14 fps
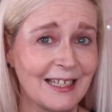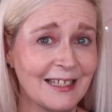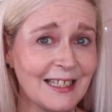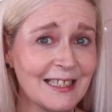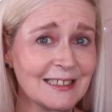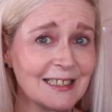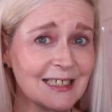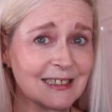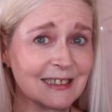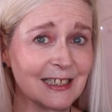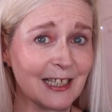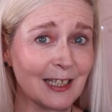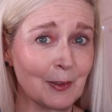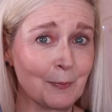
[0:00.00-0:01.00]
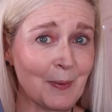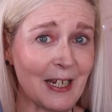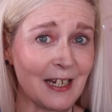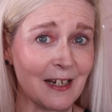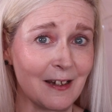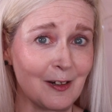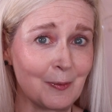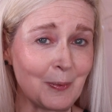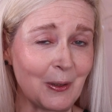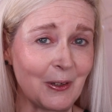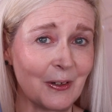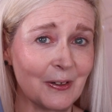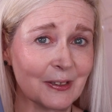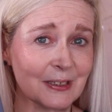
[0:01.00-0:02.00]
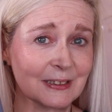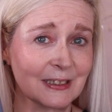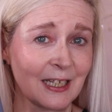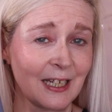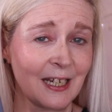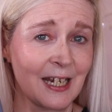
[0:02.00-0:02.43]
This is the PR box